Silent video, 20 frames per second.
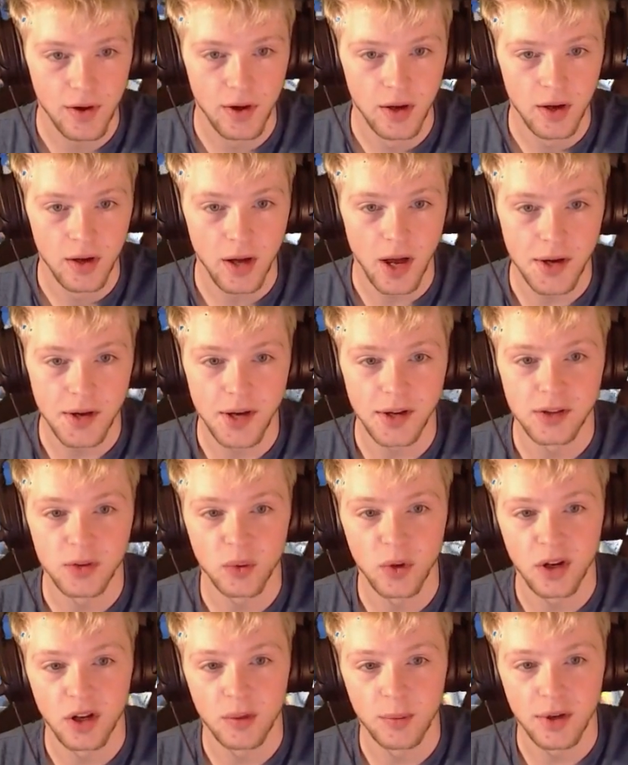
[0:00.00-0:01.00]
Attacks
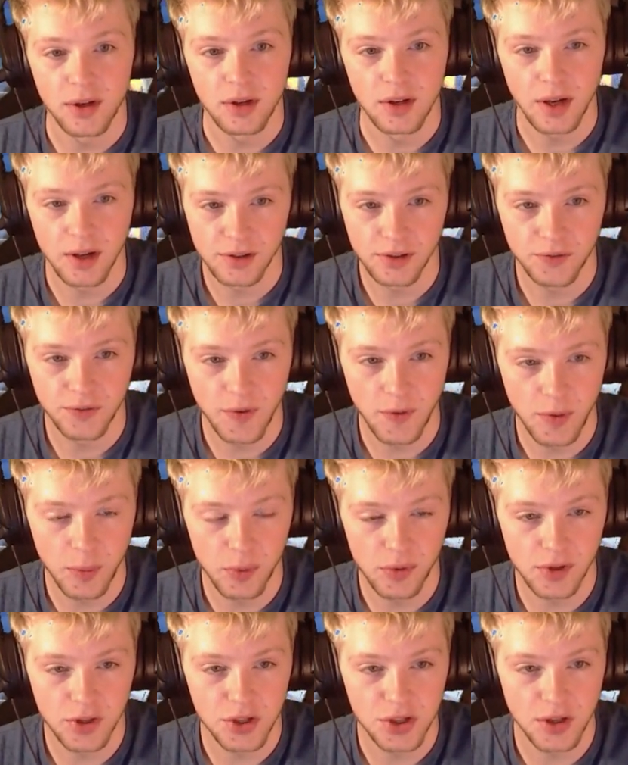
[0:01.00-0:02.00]
one enemy, has a
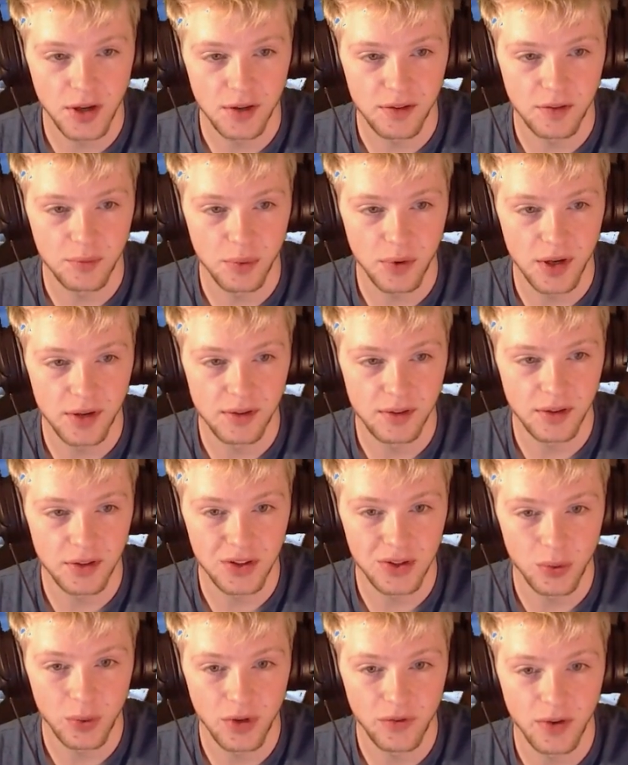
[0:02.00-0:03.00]
50% chance of placing a
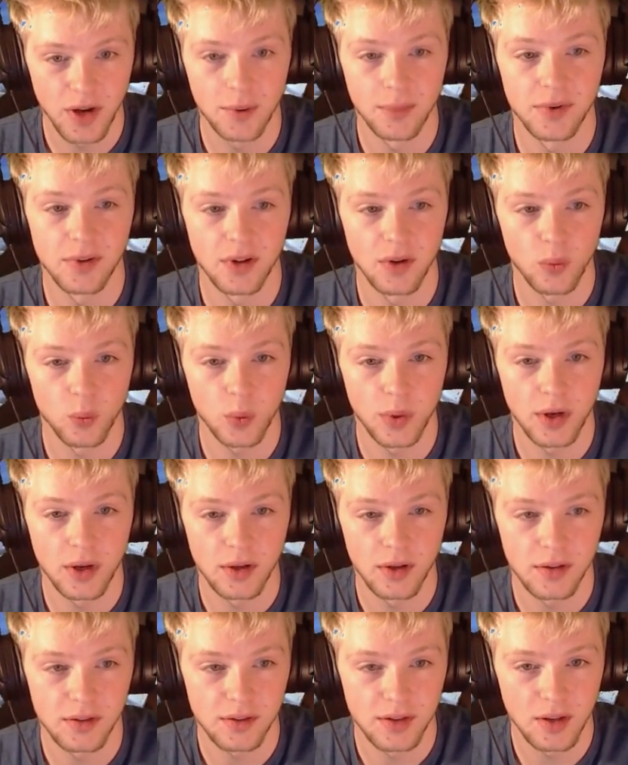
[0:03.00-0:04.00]
25%
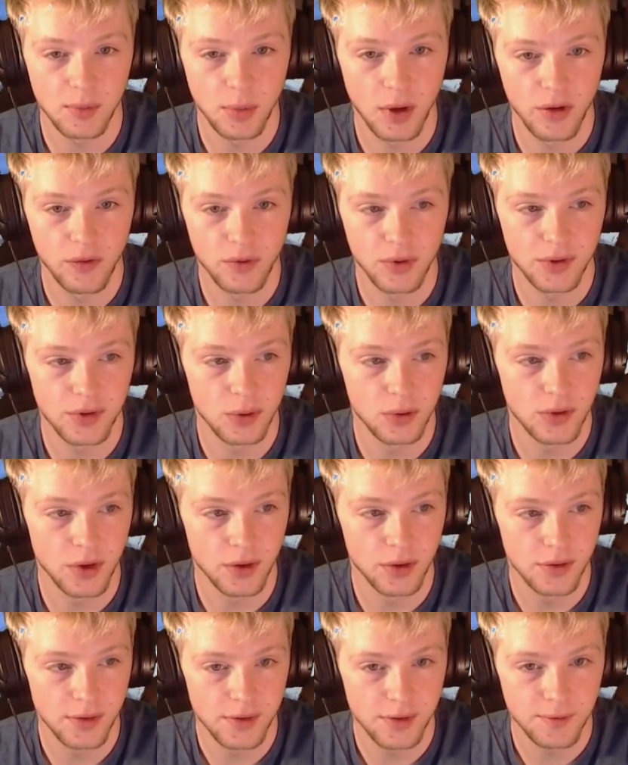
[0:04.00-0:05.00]
weakness debuff for 2
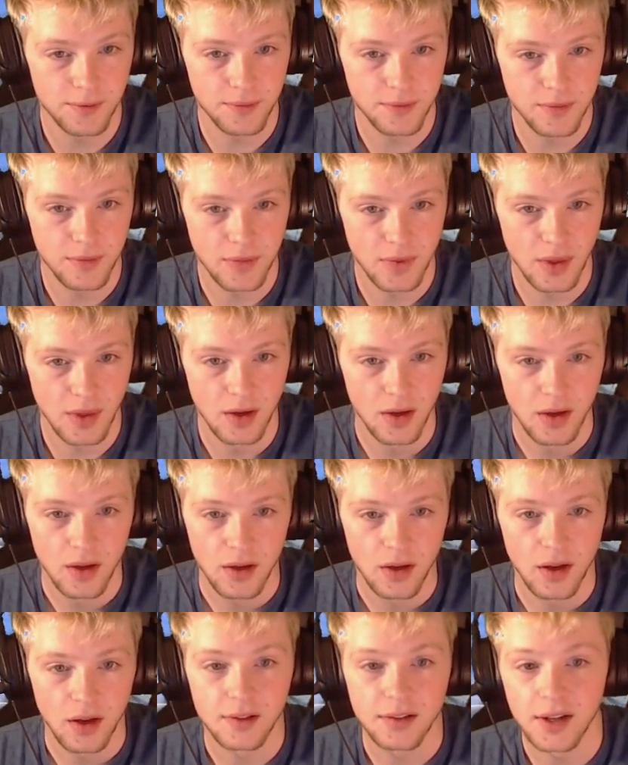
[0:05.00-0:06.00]
turns.
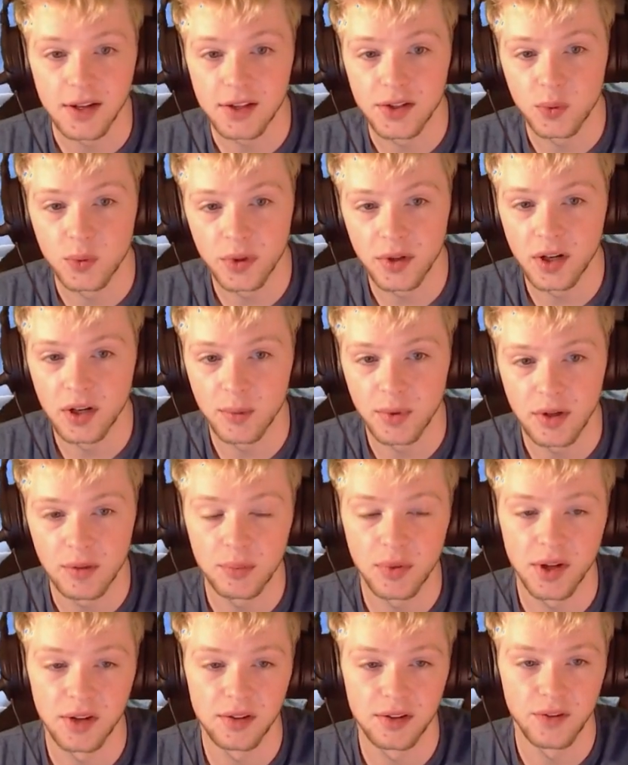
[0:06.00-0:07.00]
Attacks one enemy,
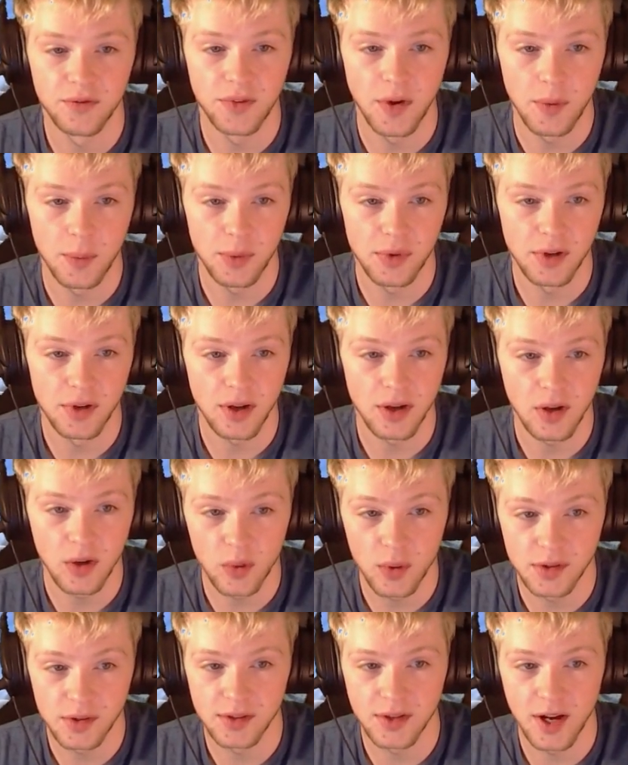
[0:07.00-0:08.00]
places a 50%
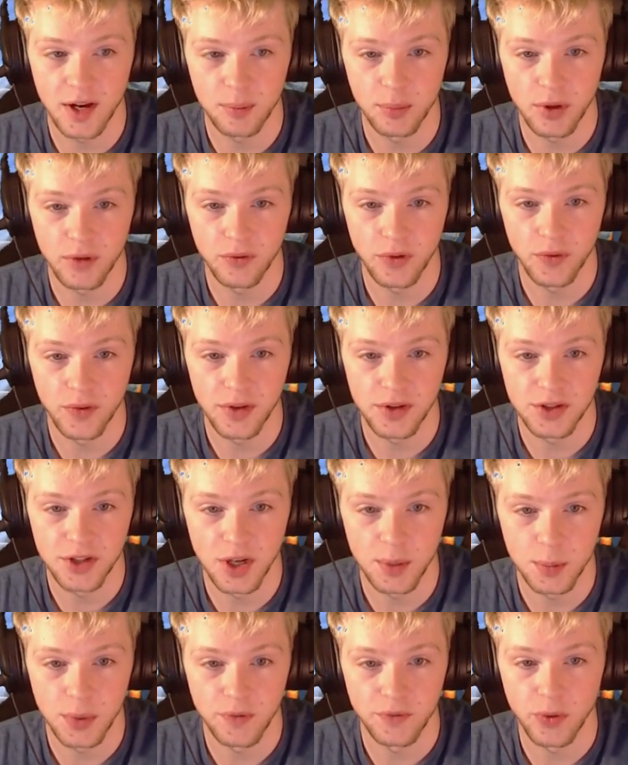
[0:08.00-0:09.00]
increased attack buff on this
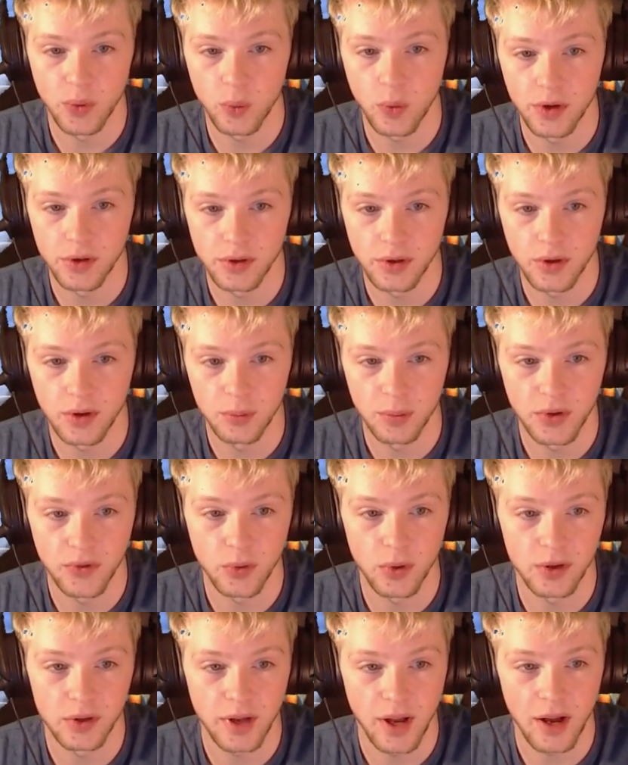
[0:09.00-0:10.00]
champion for 1 turn
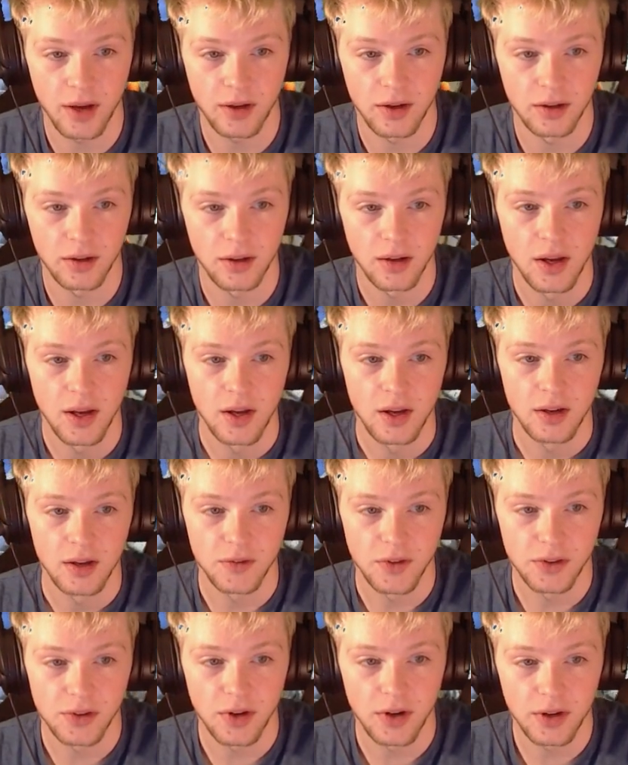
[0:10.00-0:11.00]
before attacking if
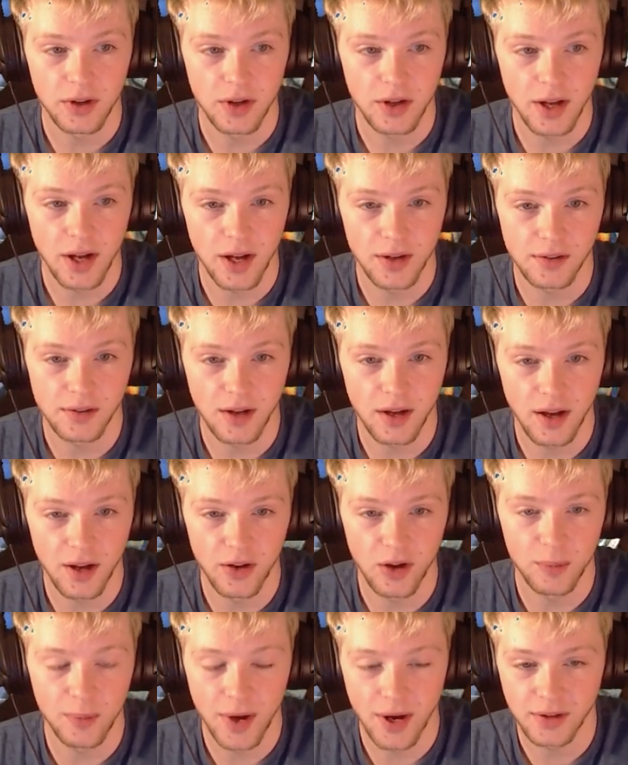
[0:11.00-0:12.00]
the target has a
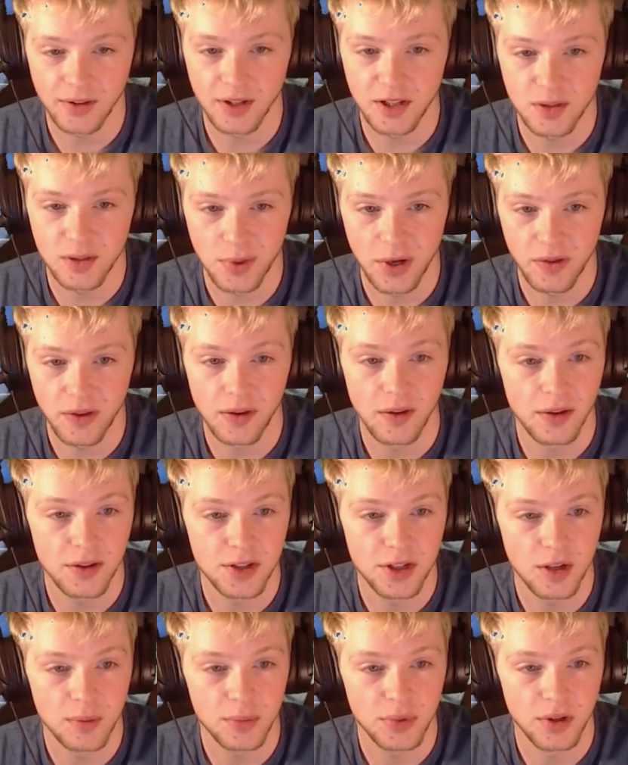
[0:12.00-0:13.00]
higher max HP than this
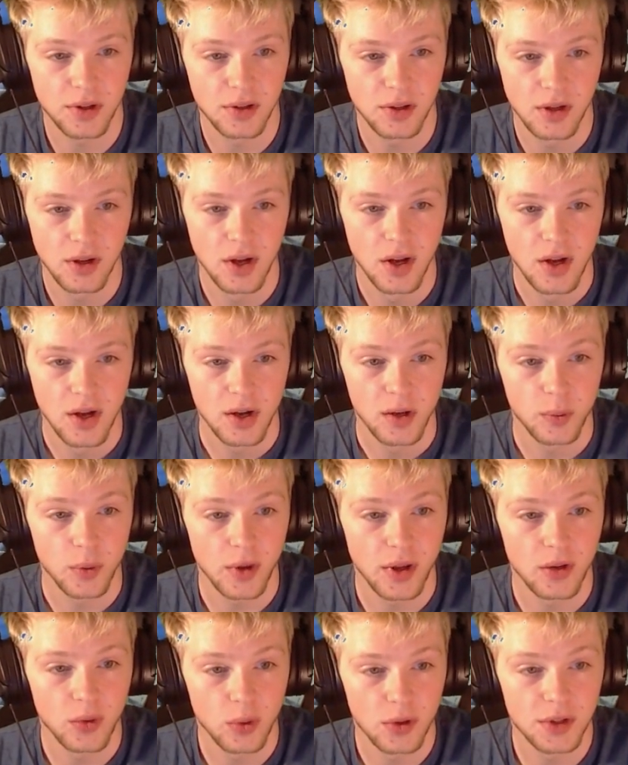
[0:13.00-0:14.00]
champion. Will
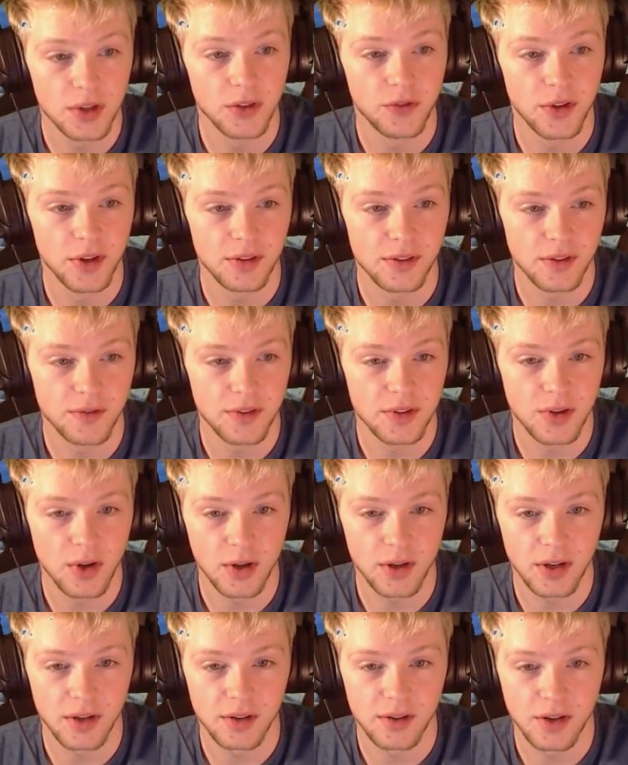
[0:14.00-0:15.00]
ignore defense if the
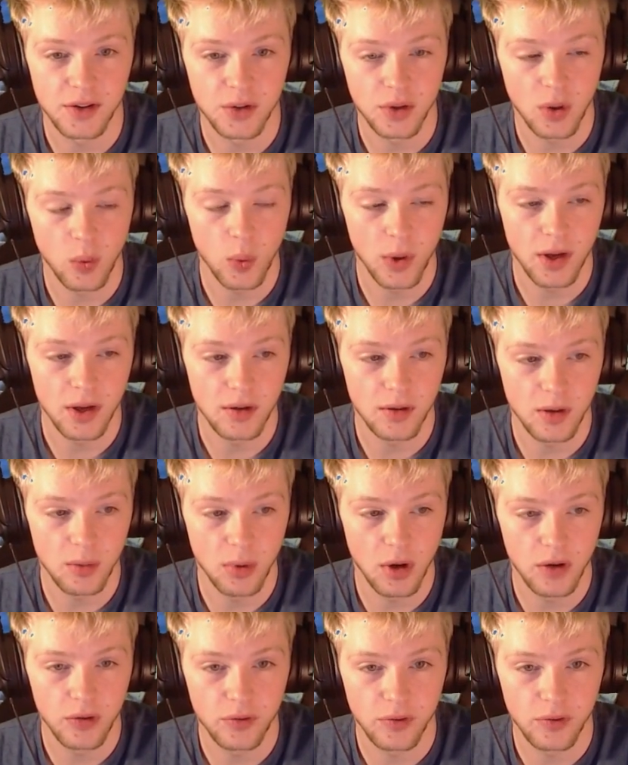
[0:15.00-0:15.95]
target is under a weakened debuff.